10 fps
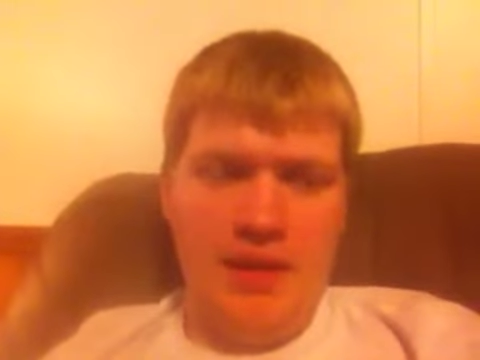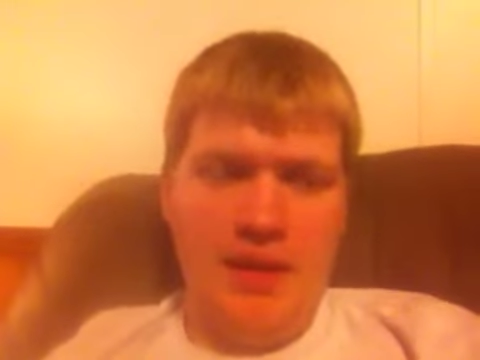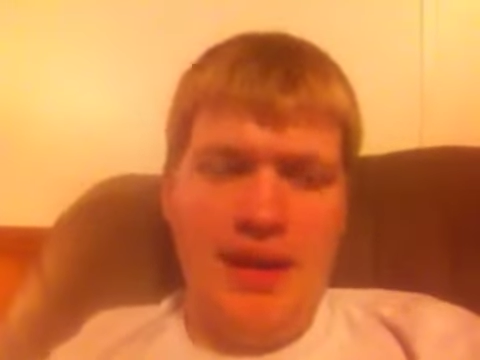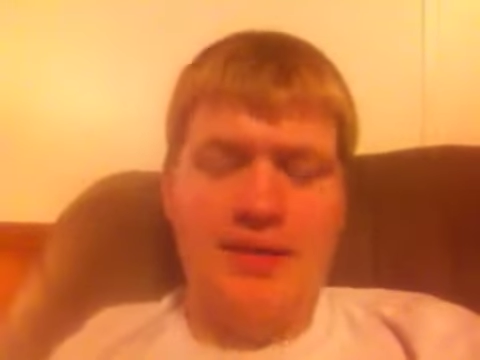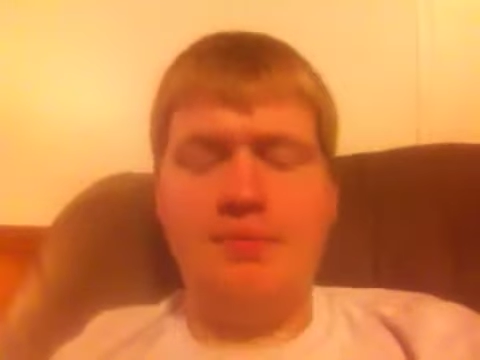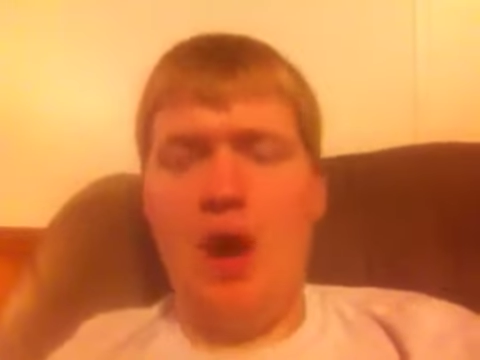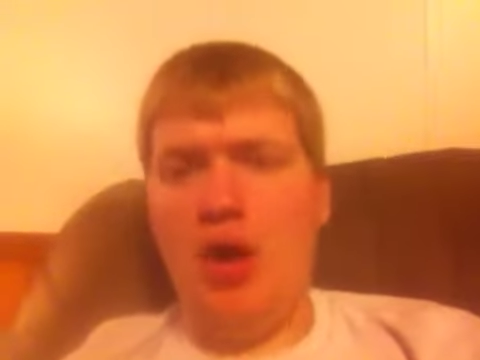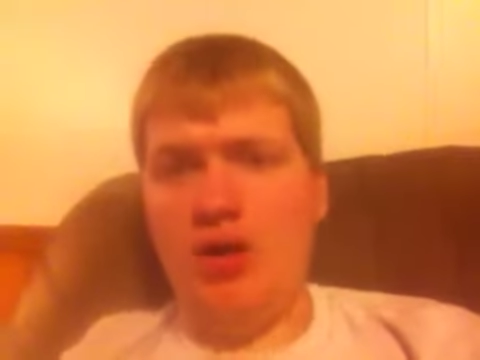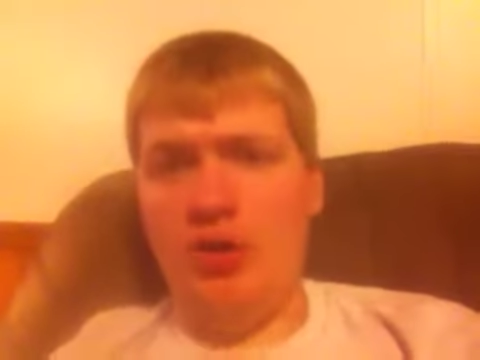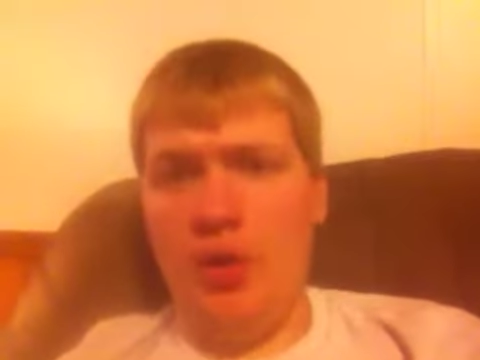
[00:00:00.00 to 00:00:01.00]
It's
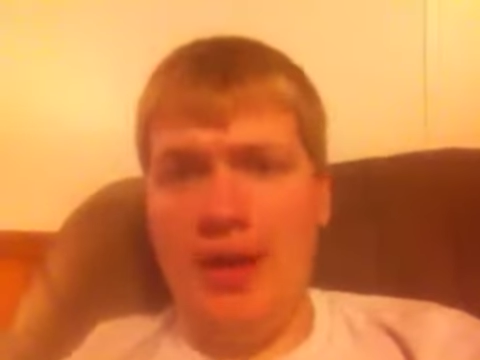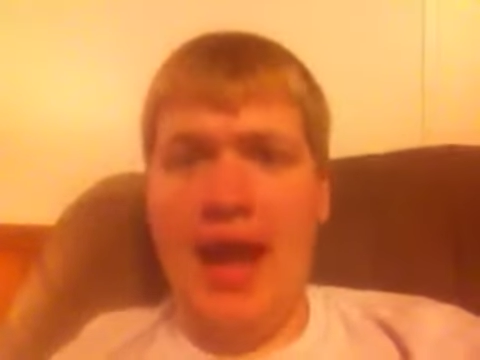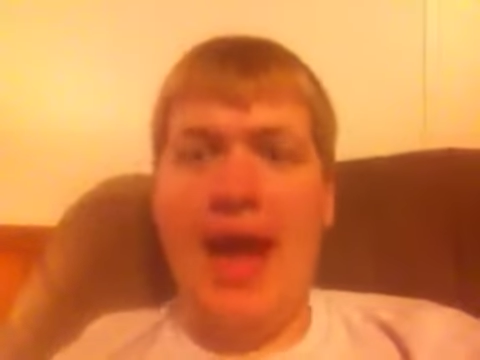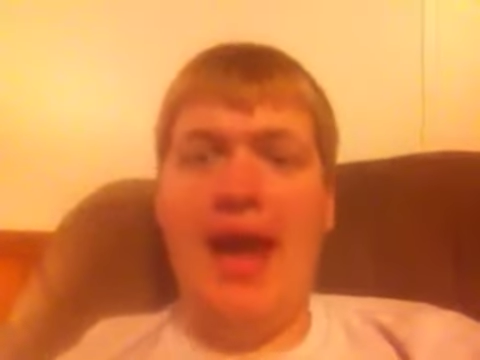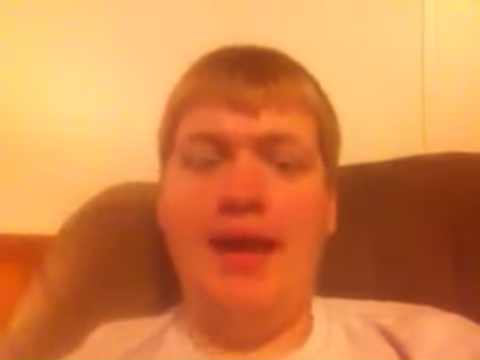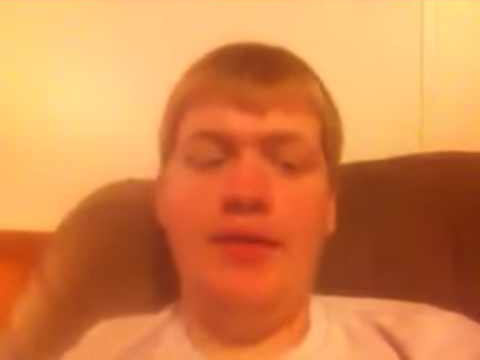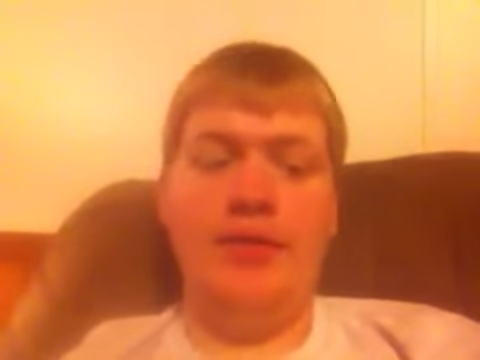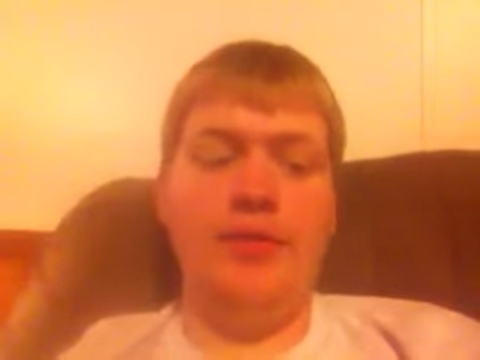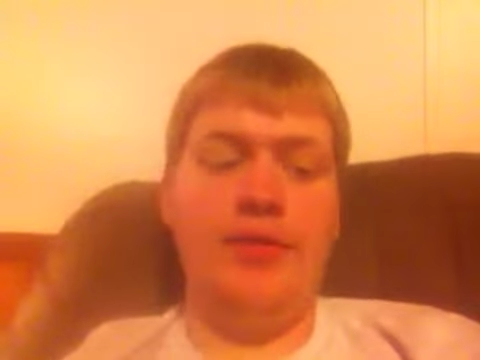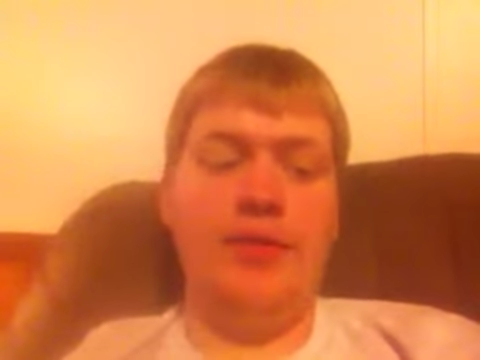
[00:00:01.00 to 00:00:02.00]
hard to do it
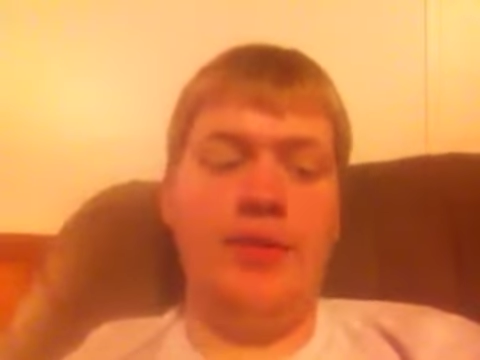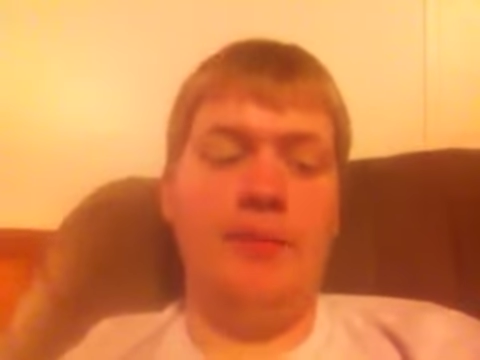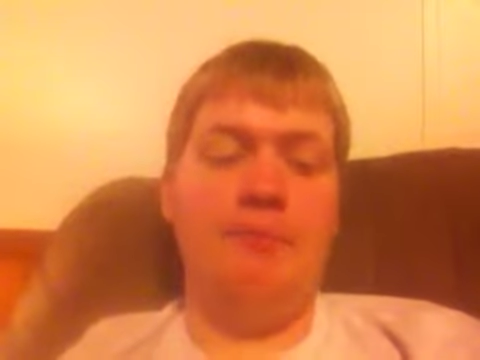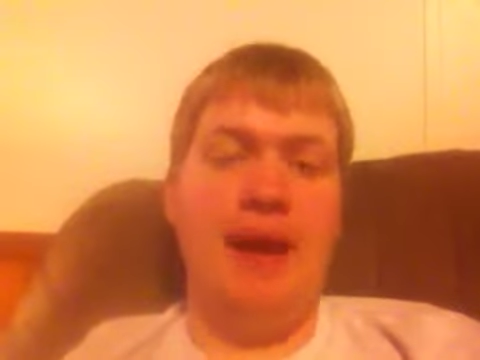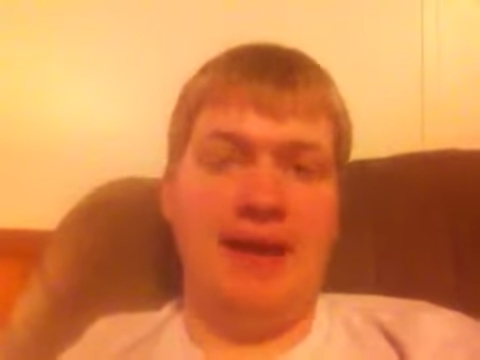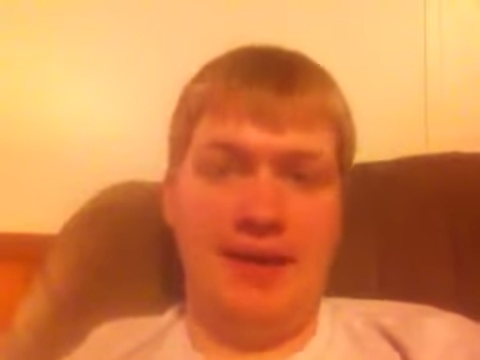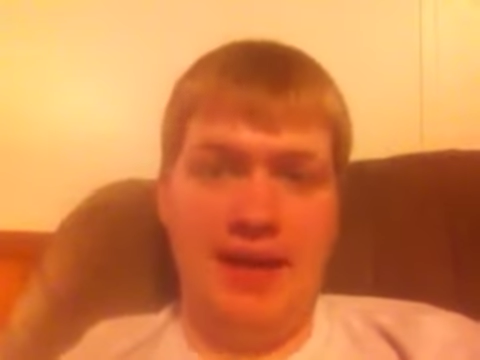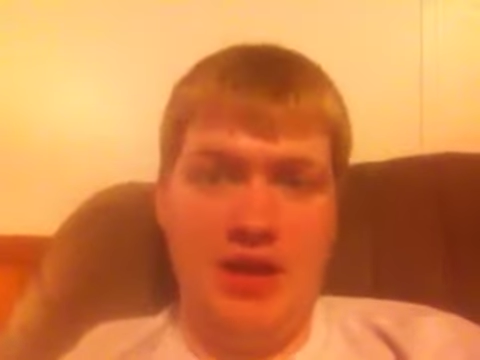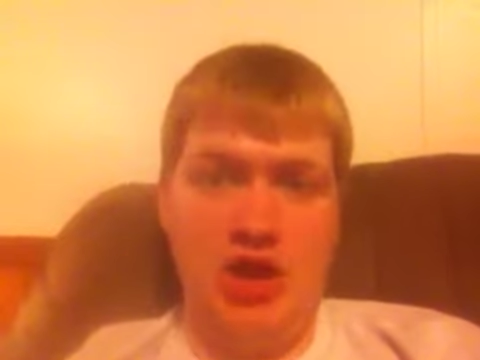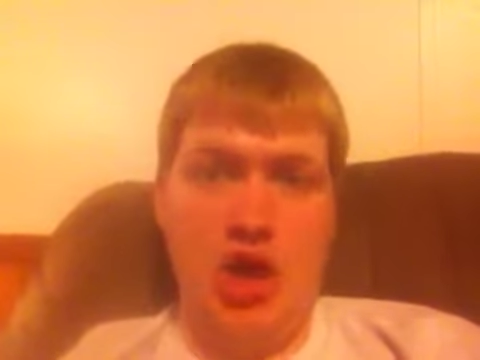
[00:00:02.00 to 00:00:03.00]
and make it a
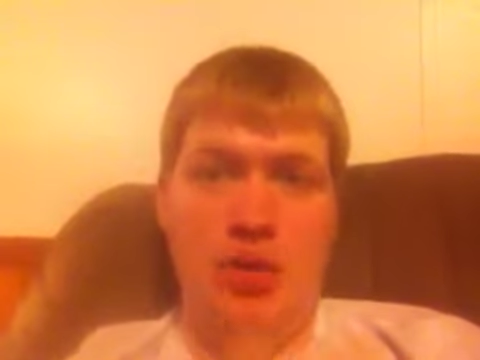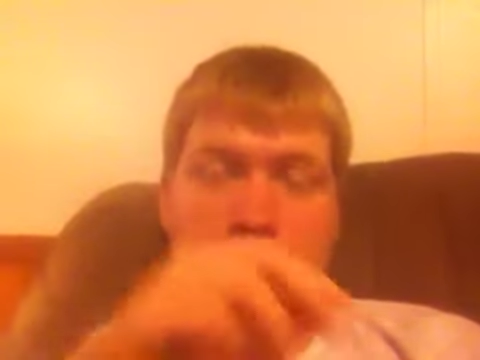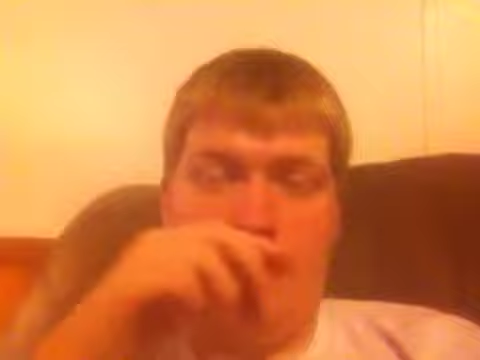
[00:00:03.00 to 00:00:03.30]
kid's show and be